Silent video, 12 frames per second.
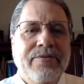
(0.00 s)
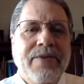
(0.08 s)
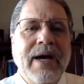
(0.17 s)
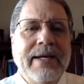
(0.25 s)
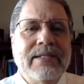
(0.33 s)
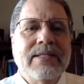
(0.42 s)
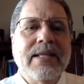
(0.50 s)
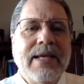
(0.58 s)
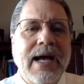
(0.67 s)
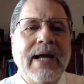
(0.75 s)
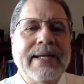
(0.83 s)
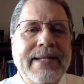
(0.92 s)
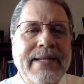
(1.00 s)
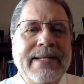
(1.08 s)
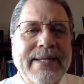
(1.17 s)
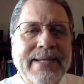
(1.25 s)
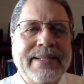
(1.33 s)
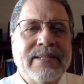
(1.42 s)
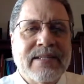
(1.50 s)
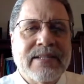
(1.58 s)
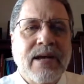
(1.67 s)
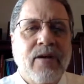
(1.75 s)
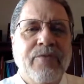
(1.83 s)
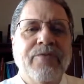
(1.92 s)
finds the idea
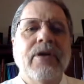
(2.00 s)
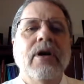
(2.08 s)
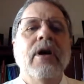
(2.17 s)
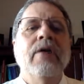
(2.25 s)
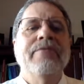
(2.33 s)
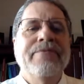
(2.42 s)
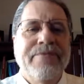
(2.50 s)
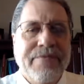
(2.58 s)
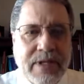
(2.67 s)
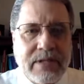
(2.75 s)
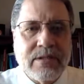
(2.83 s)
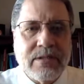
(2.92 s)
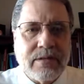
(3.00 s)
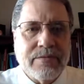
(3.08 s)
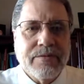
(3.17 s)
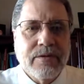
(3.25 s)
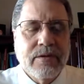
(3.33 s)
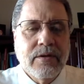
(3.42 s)
itself offensive.